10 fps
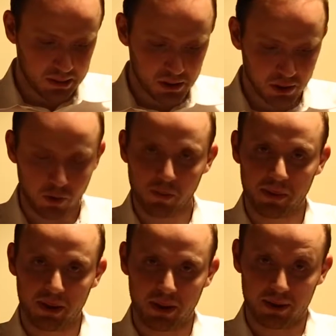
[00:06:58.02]
So I
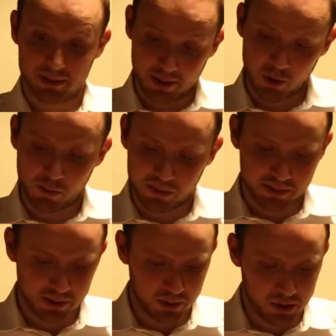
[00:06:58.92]
hope
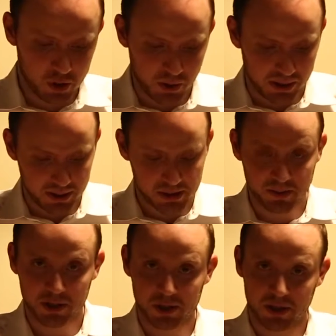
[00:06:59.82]
you'll enjoy it as
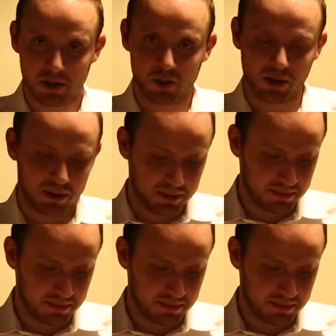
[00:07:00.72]
much as I enjoyed it